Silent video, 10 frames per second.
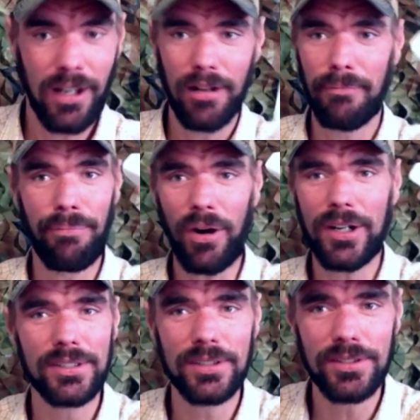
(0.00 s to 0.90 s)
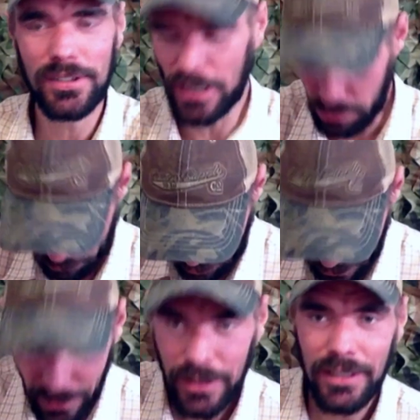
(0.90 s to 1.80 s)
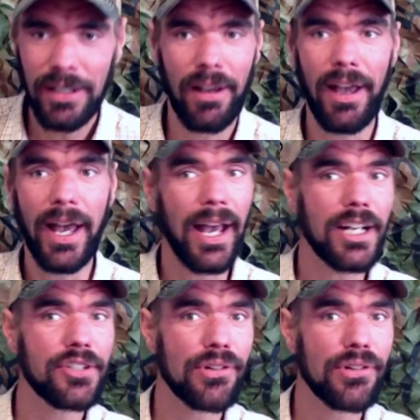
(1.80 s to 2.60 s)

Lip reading: Bars of soap, extra